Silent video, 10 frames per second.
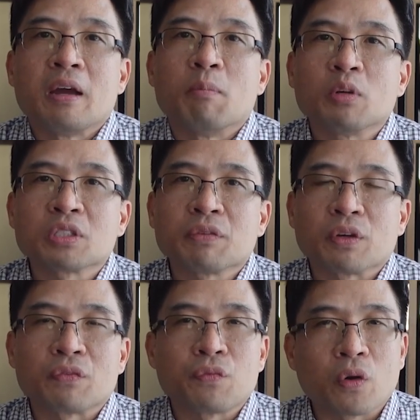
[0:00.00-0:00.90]
Most of
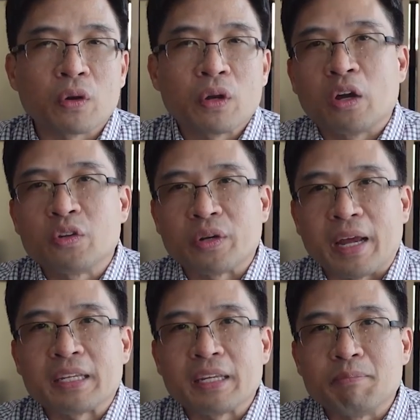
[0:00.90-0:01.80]
their
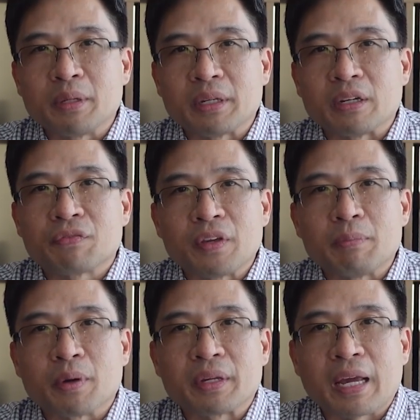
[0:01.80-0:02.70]
$418 billion of
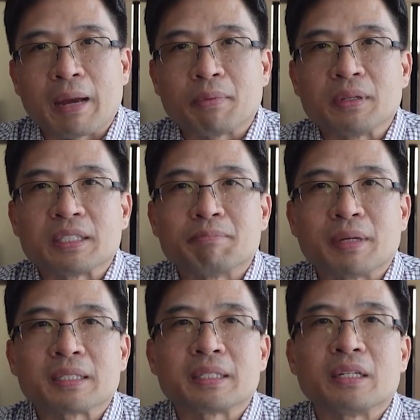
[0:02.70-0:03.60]
fee-bearing capital is
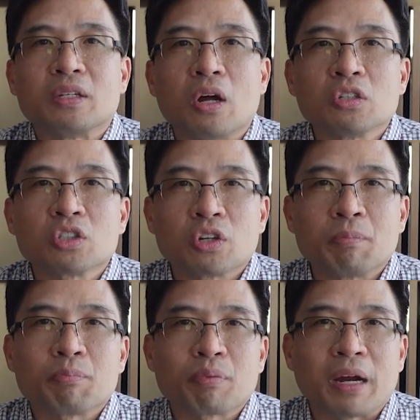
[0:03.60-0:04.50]
invested in
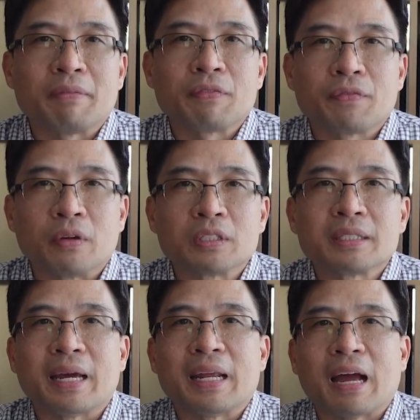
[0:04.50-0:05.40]
long-term private funds
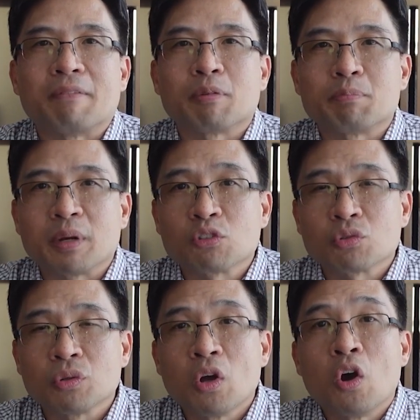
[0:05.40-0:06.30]
that have
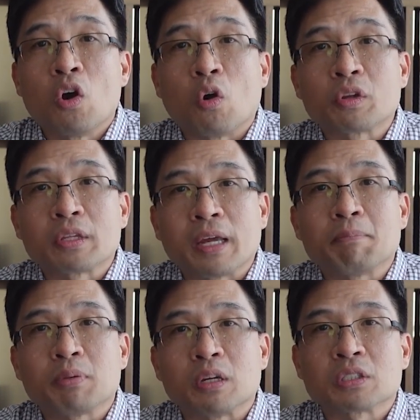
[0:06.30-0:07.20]
perpetual or
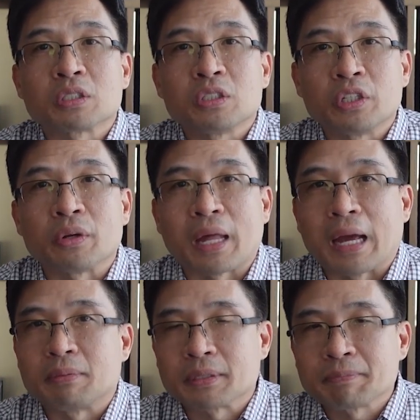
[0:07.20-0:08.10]
10-plus year
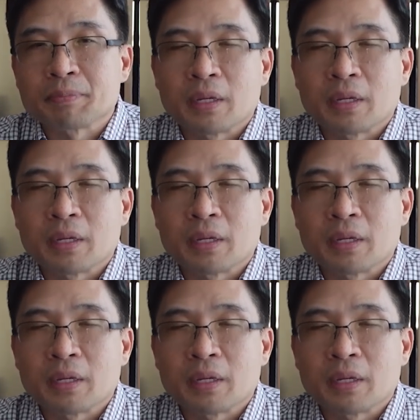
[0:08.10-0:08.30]
lives.